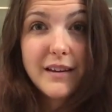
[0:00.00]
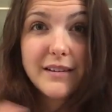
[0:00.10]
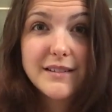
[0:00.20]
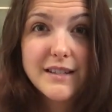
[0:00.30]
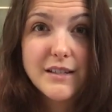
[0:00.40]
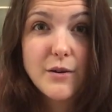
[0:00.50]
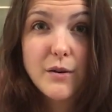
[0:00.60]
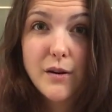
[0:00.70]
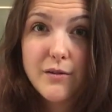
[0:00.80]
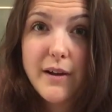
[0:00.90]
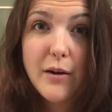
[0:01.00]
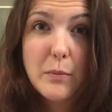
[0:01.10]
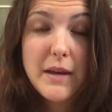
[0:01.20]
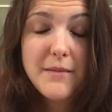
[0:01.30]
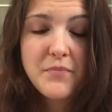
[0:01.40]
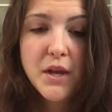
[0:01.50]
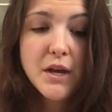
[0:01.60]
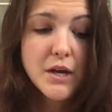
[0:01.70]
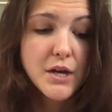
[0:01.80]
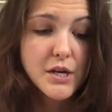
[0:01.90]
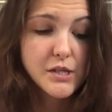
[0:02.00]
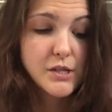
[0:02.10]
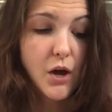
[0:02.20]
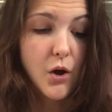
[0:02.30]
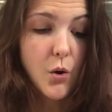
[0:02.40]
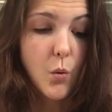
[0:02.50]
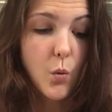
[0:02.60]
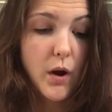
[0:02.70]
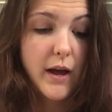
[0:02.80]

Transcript: else that's going on around me. So